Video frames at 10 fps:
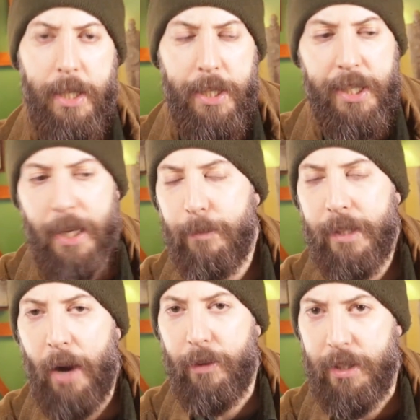Some
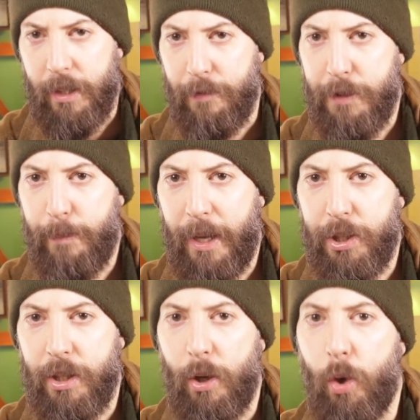narratives
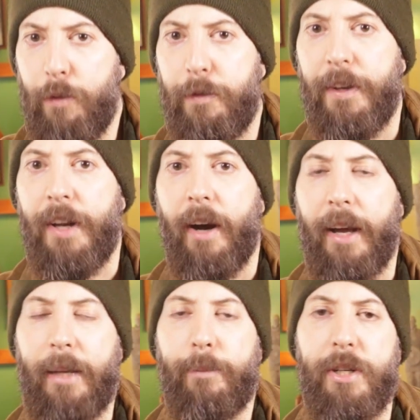mention Hulfednar
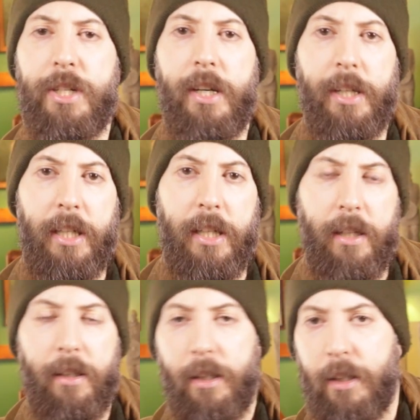and Bare-serkir